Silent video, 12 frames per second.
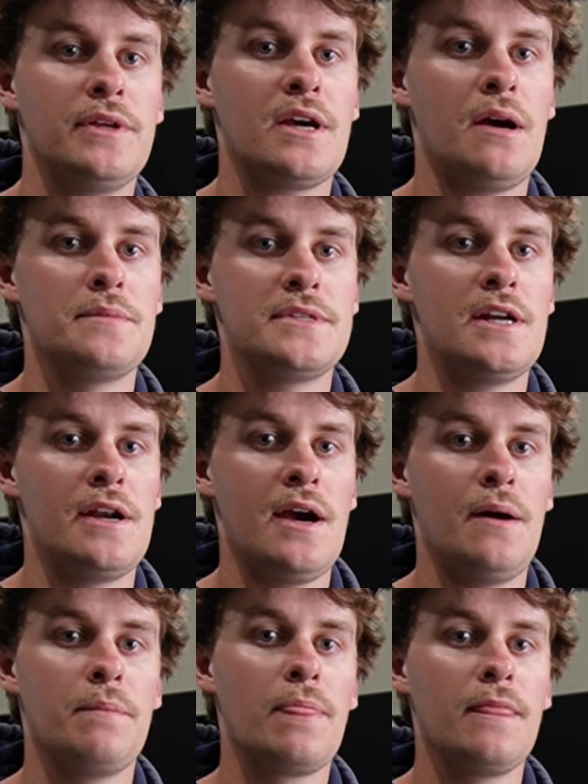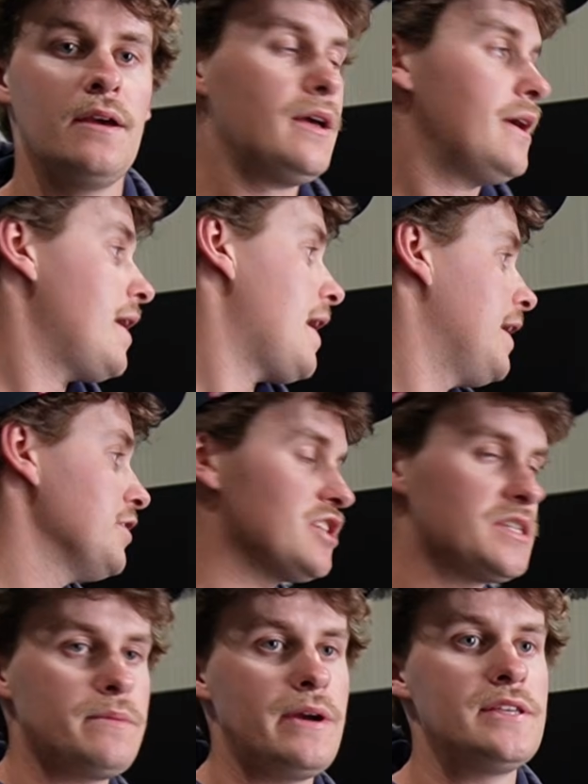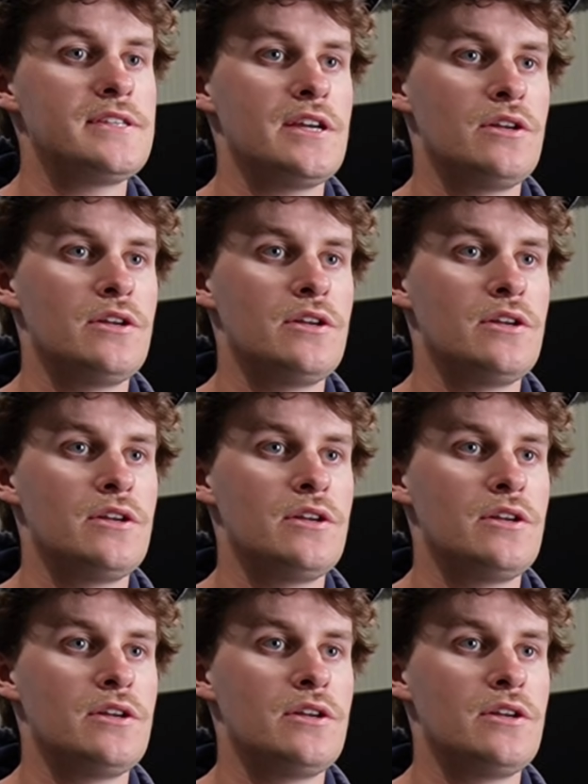comes in and out. And it just means that